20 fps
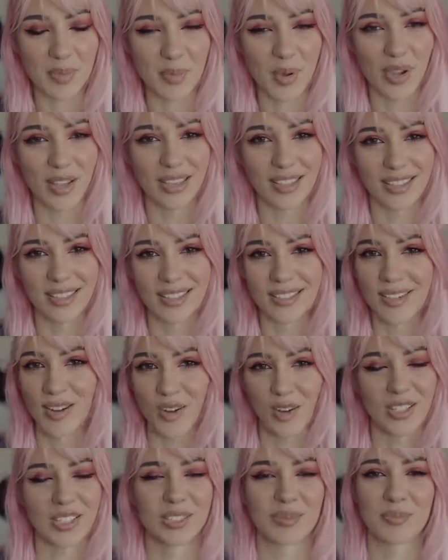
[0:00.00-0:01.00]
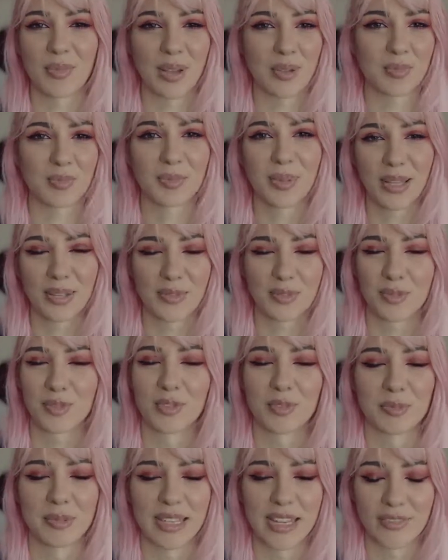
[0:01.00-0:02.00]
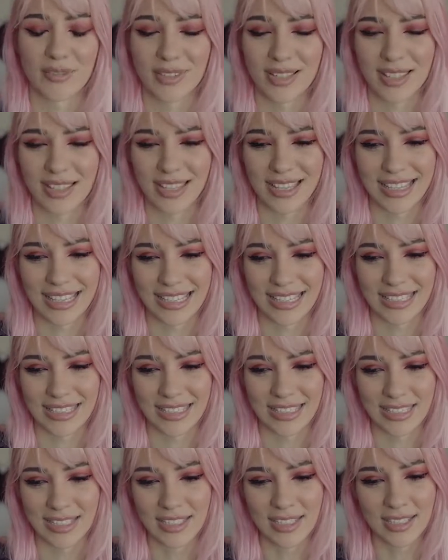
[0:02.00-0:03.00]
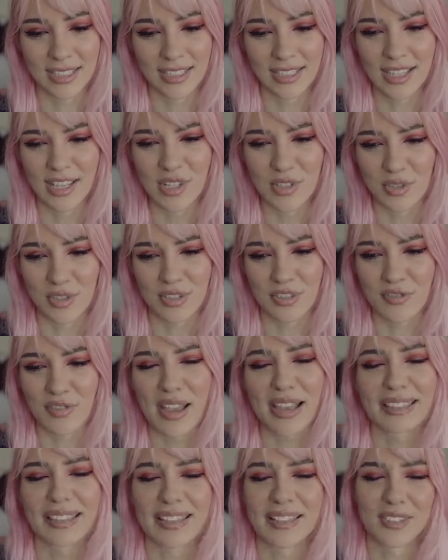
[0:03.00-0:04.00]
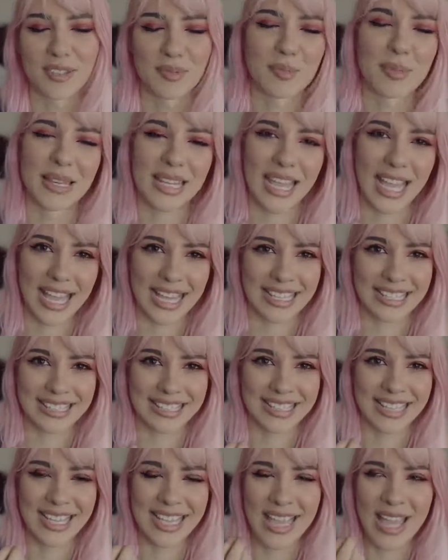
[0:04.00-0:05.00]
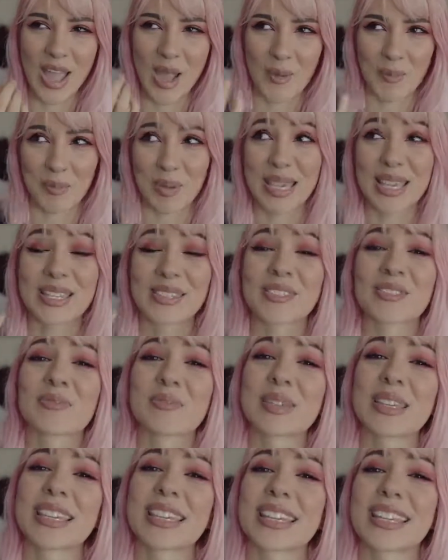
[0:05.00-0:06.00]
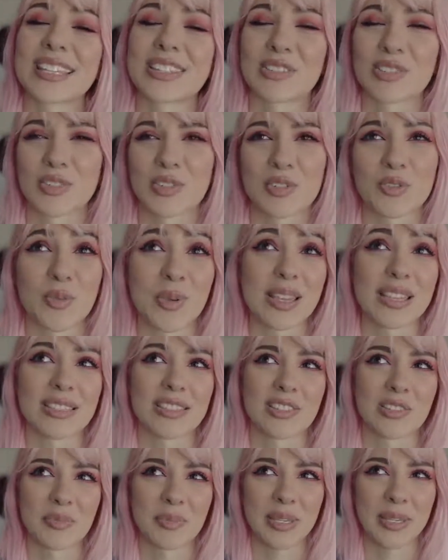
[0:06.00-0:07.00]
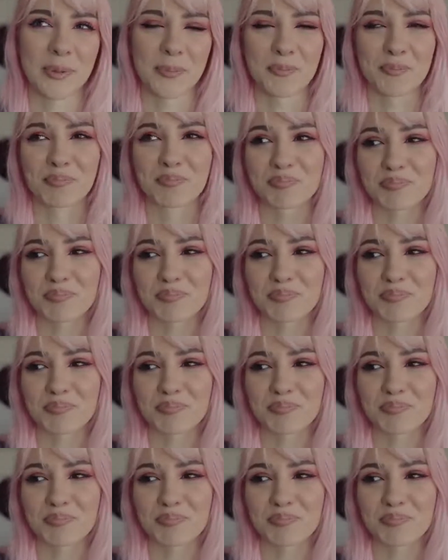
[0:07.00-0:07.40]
my art, my platform and everything. And just the fact that somebody has a piece of me is just crazy to me.